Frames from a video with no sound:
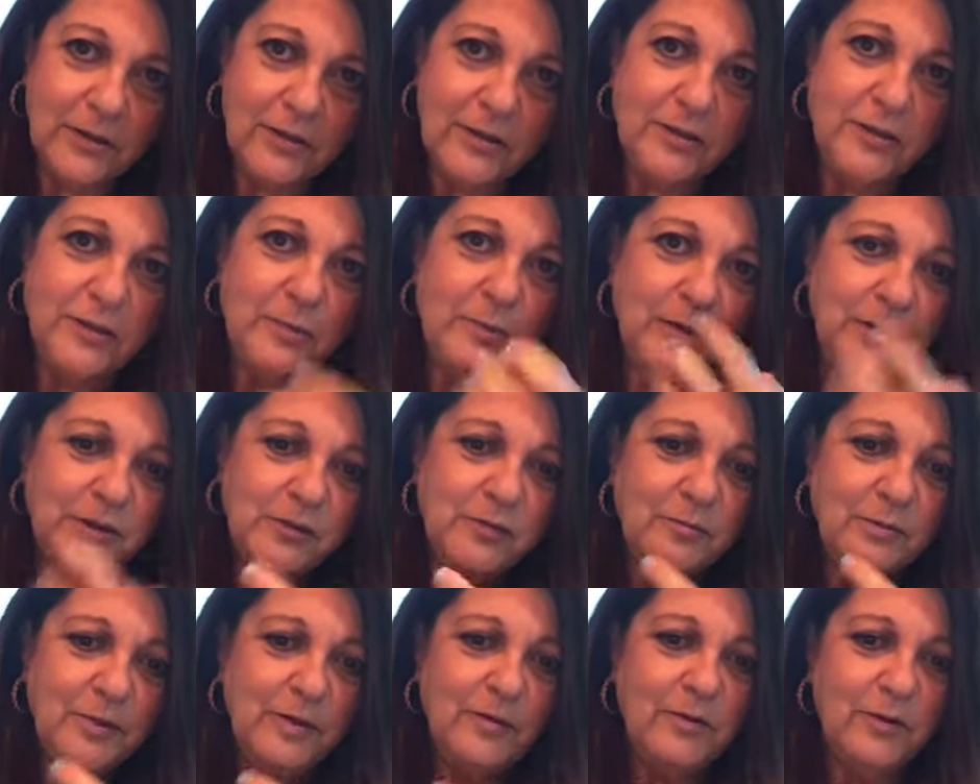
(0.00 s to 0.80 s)
There's a picture
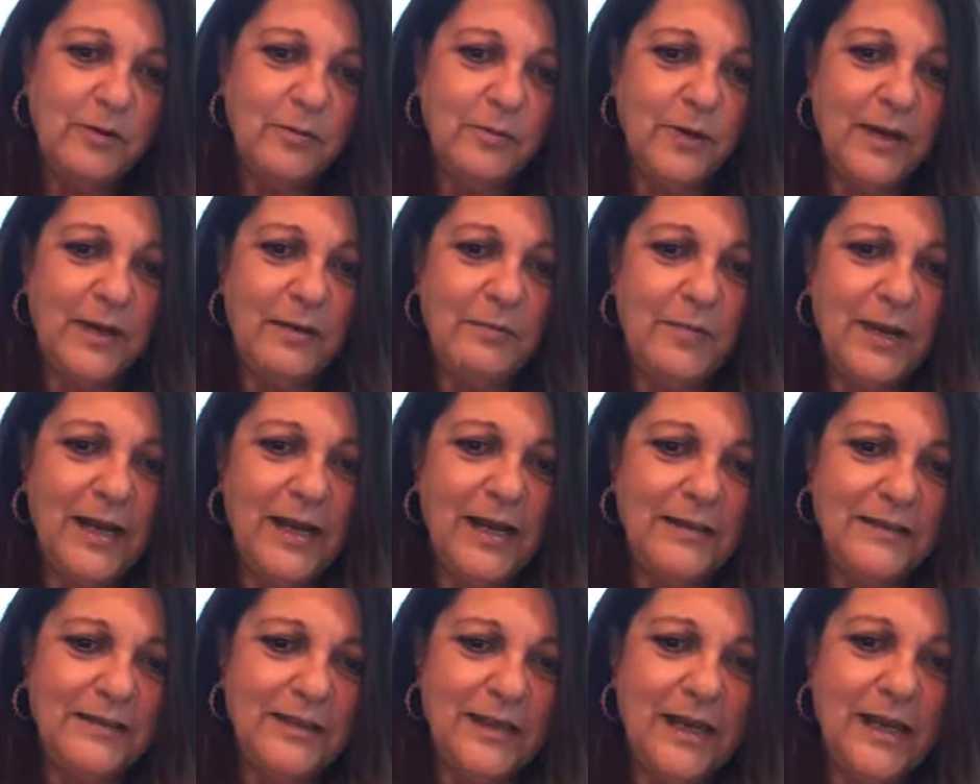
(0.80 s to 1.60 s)
of me with a red
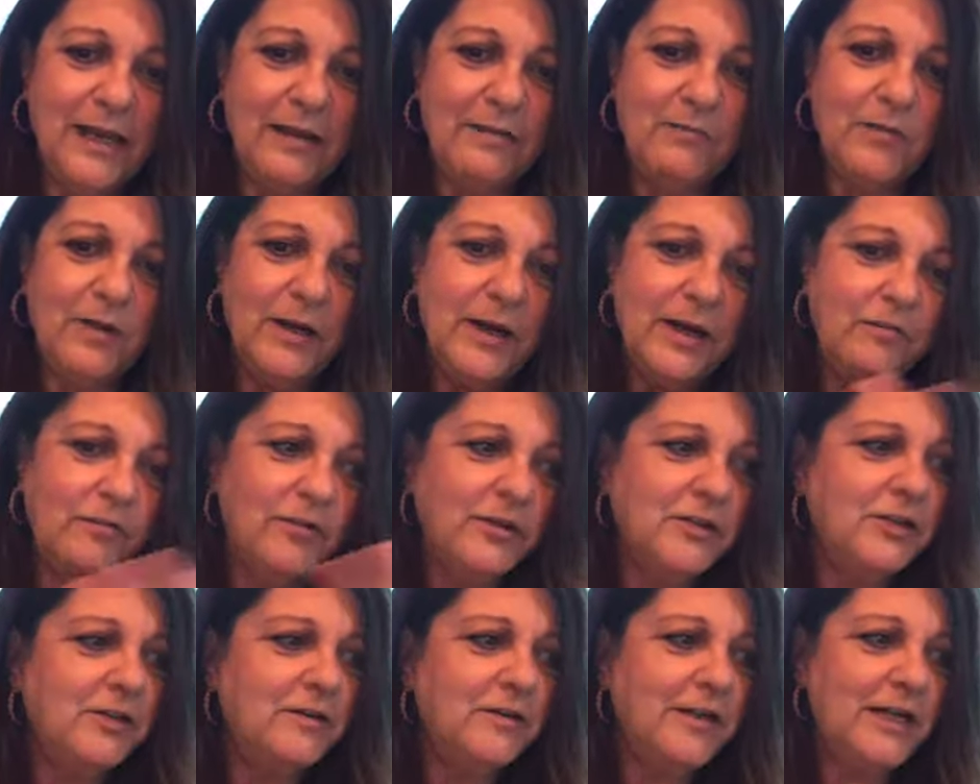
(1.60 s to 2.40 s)
mask. And whatever
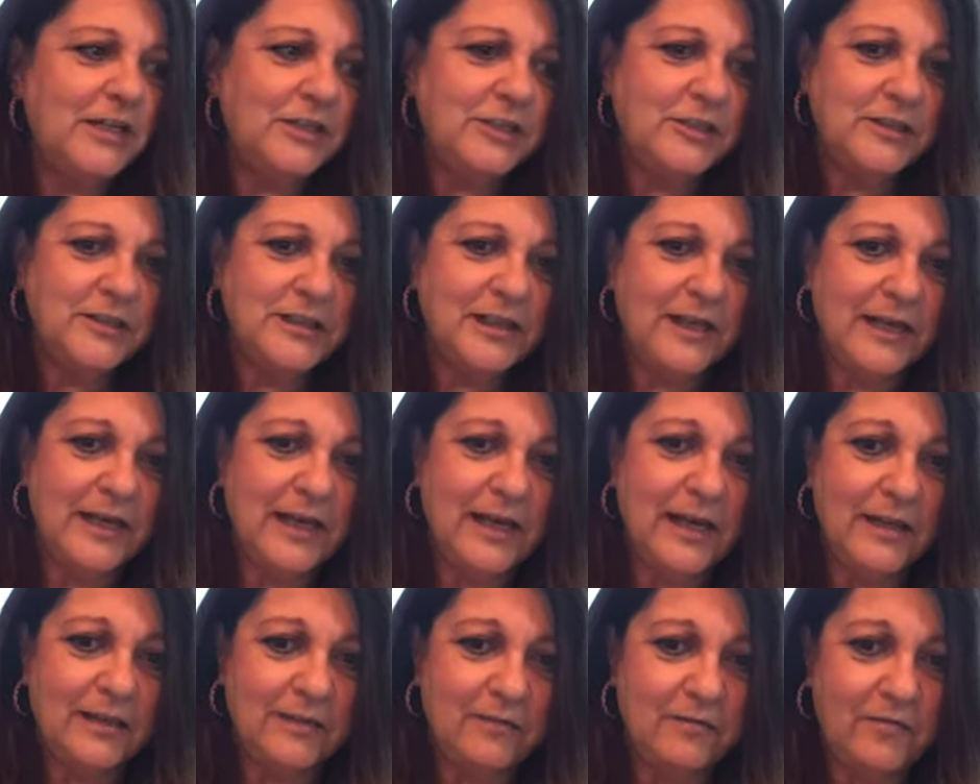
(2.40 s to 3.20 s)
donations I get
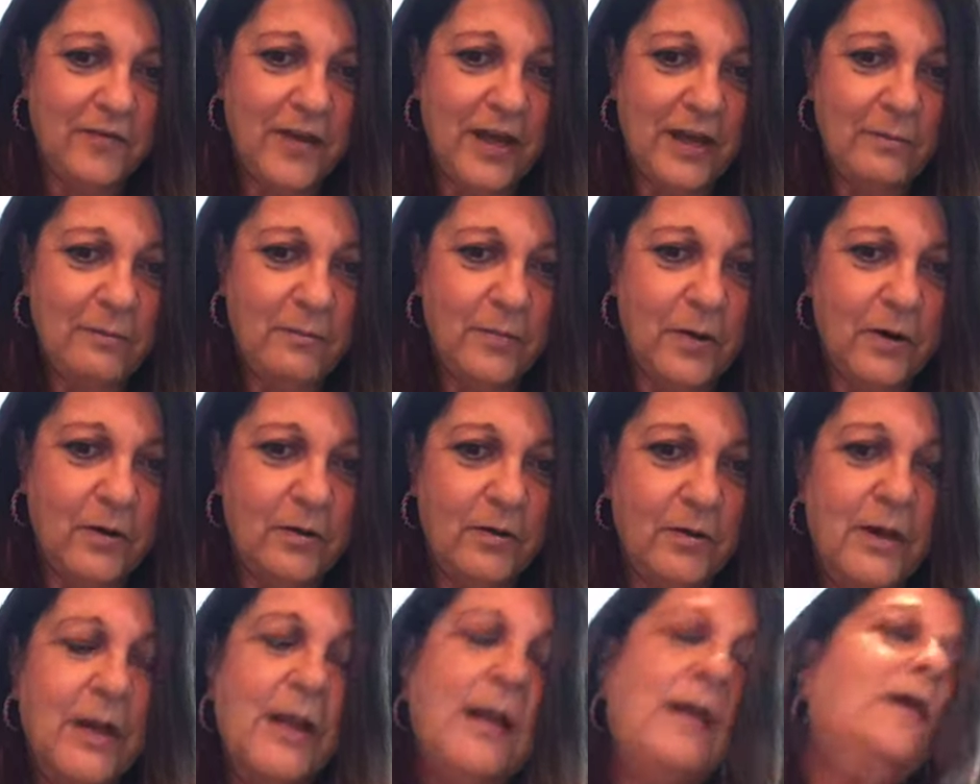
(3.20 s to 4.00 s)
on the
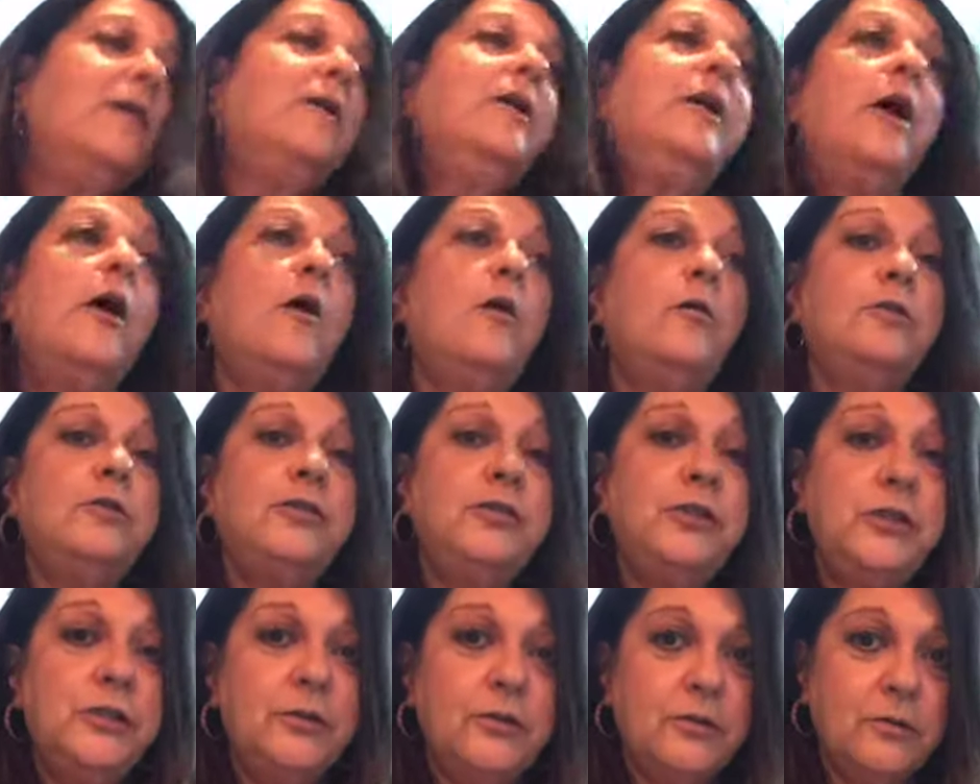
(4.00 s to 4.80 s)
Venmo go
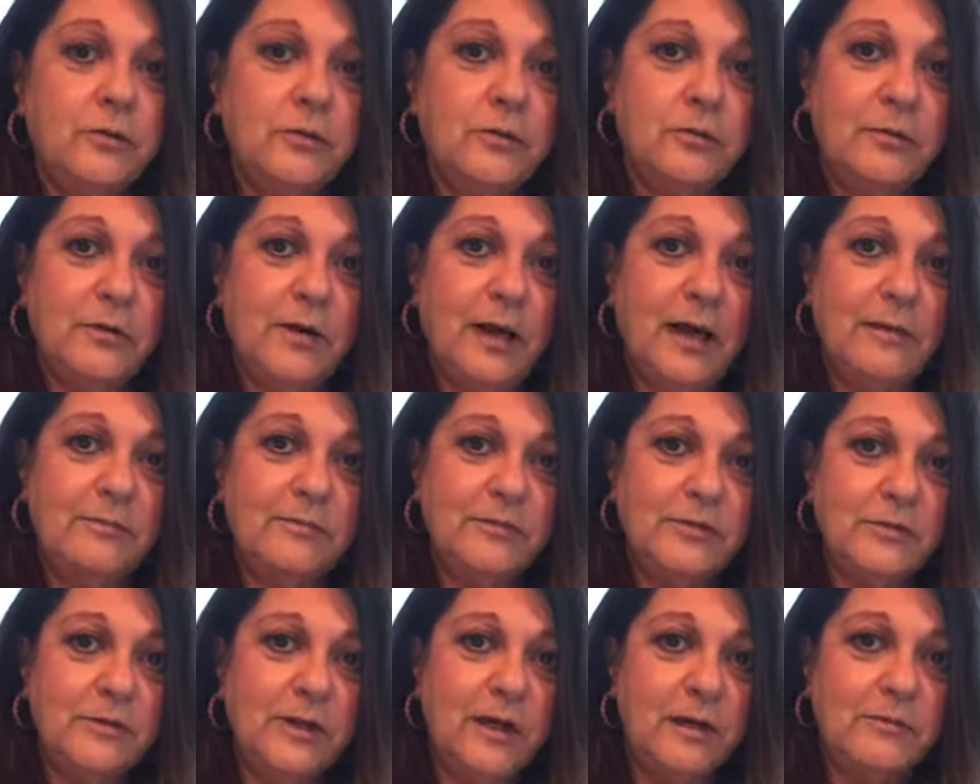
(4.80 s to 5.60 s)
to,
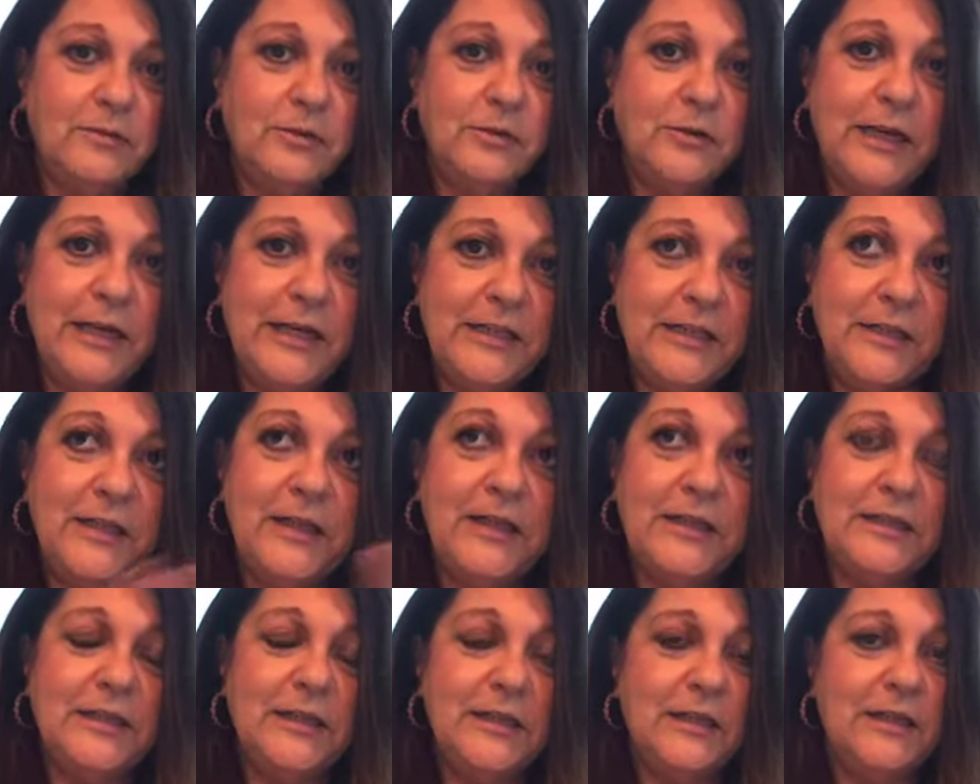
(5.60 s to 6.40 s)
I'm changing it
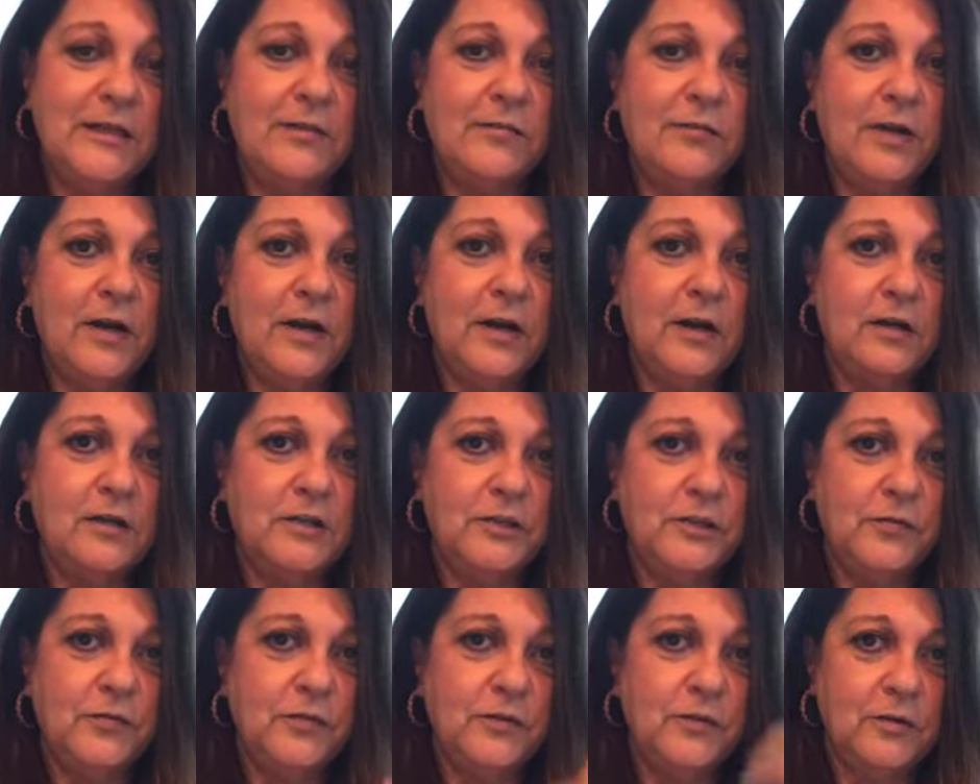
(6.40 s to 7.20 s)
into gift
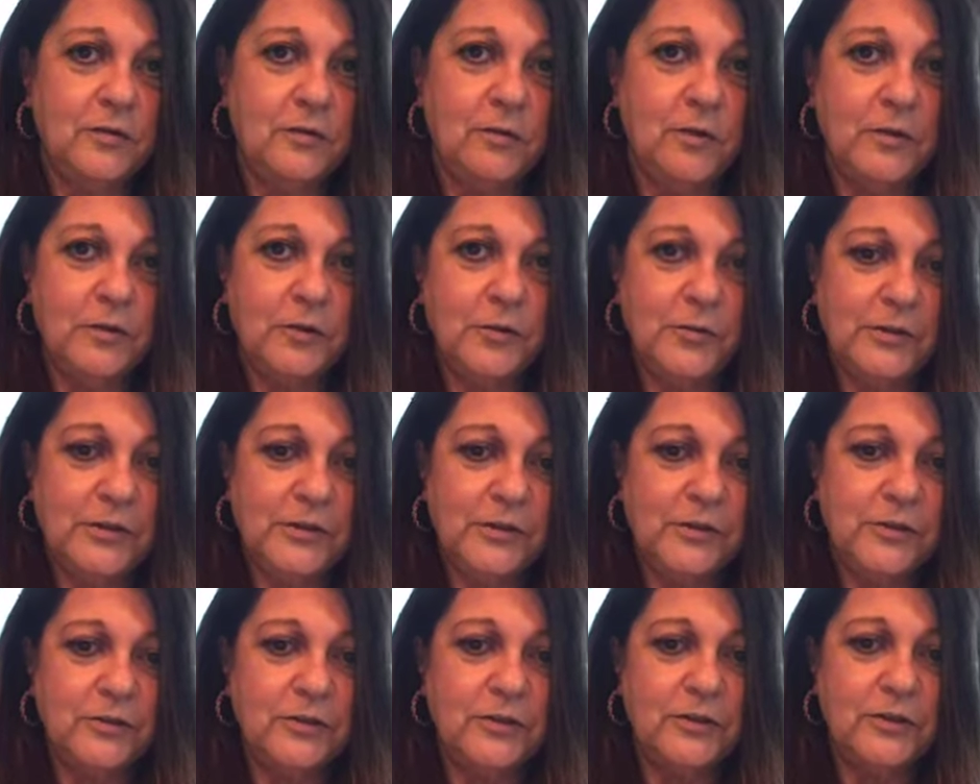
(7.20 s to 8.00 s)
cards for the grocery
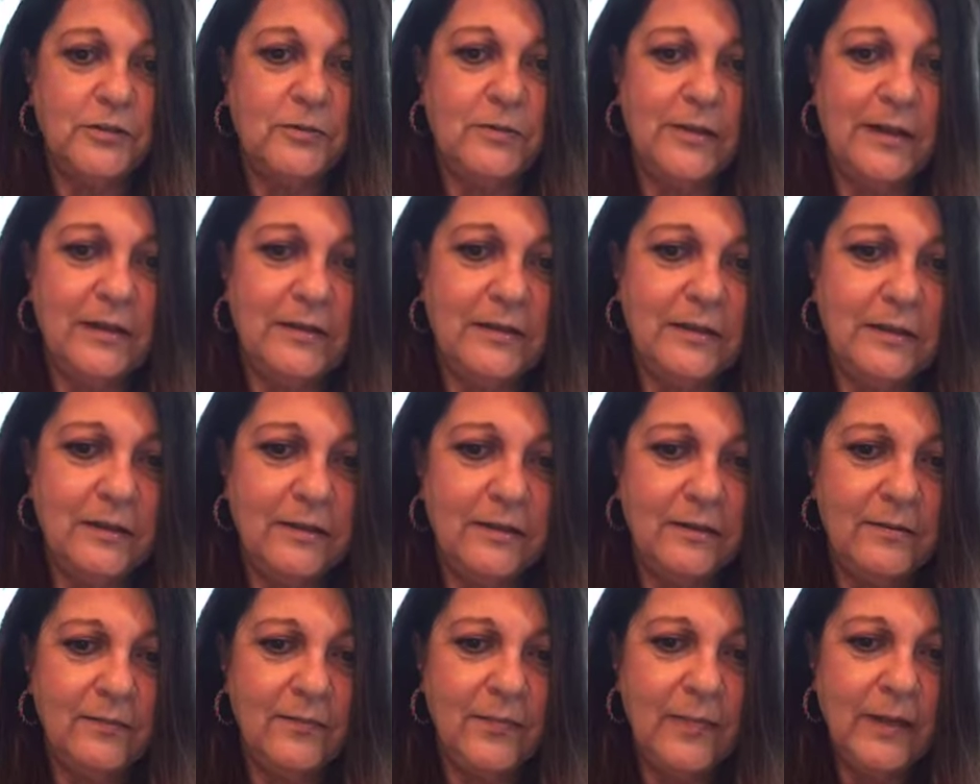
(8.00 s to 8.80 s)
stores around
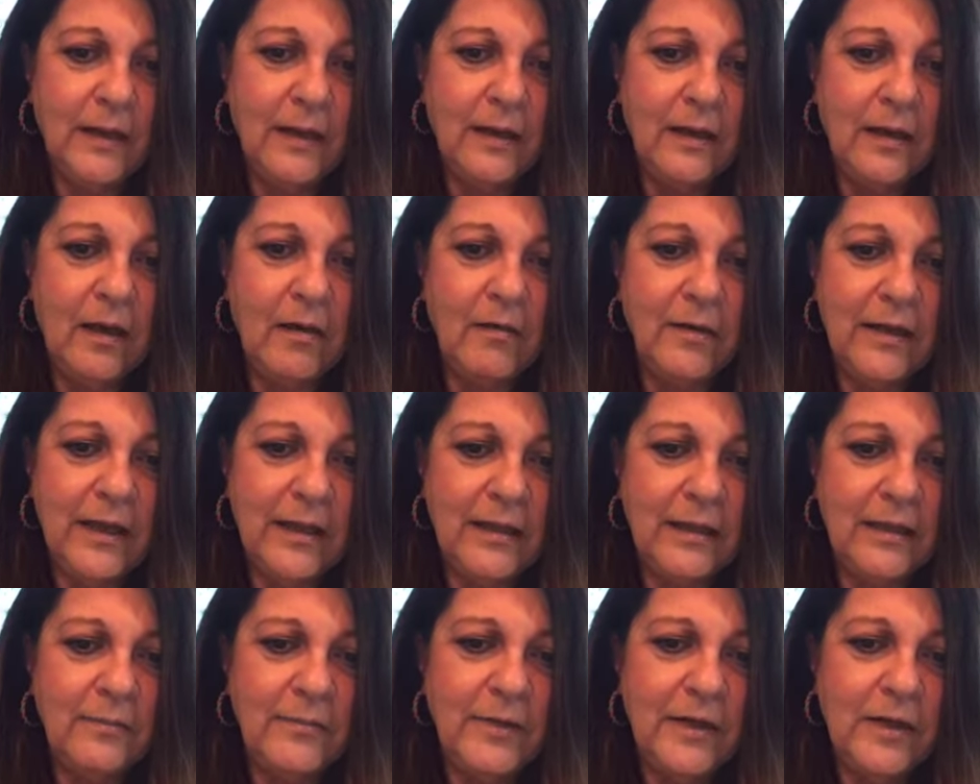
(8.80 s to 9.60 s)
here. Okay,
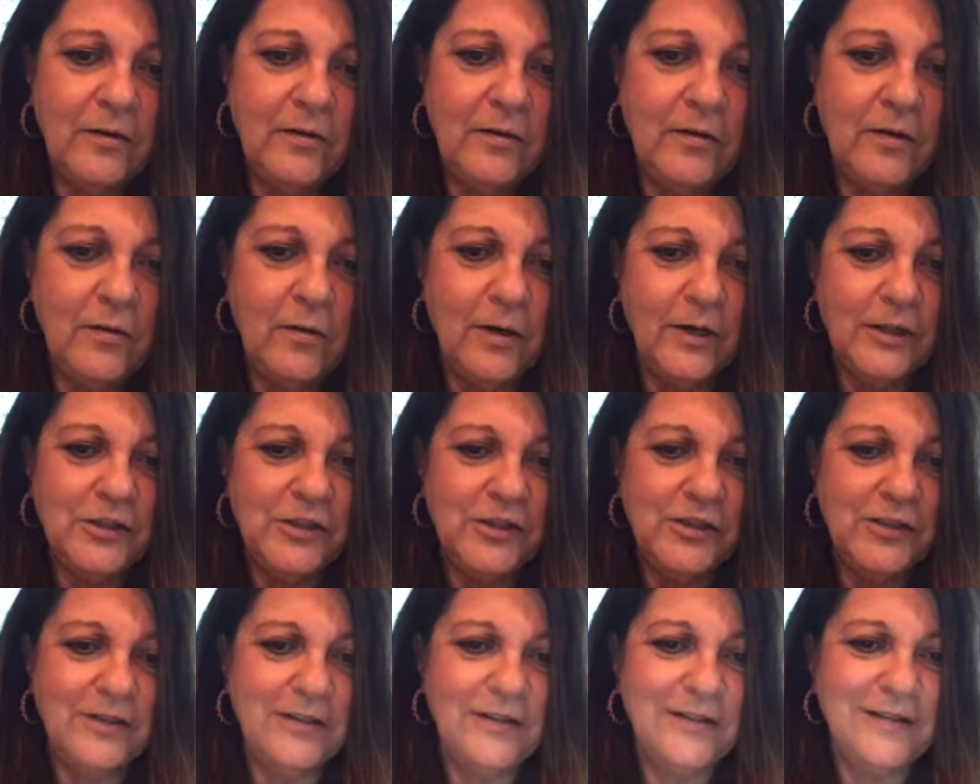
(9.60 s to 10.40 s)
let me go to
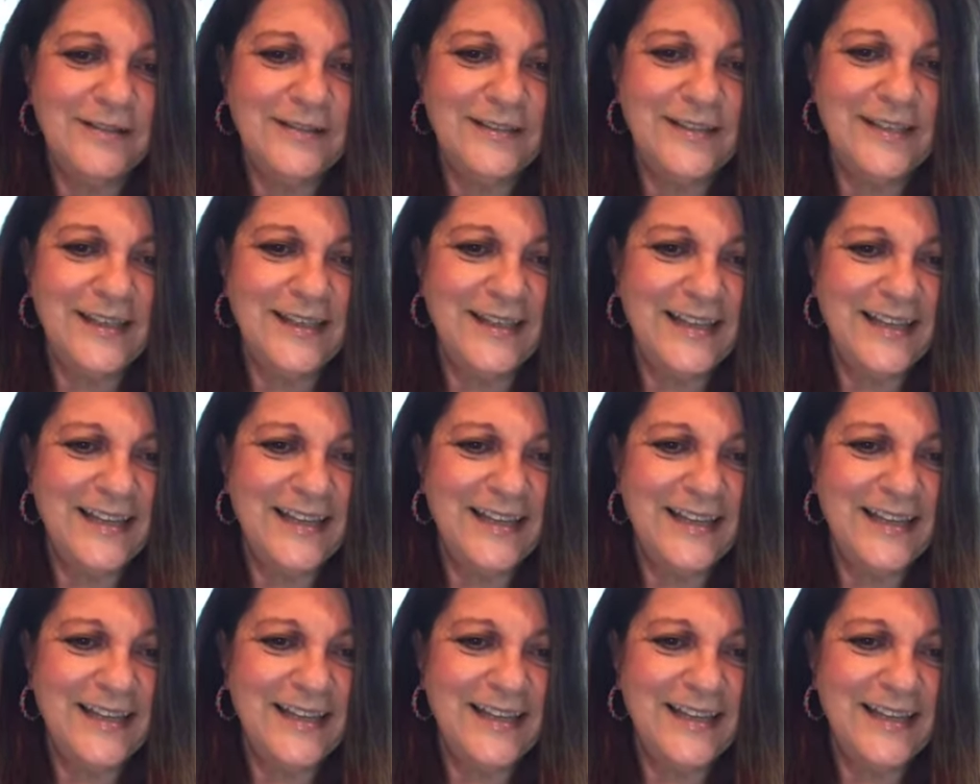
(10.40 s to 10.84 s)
questions.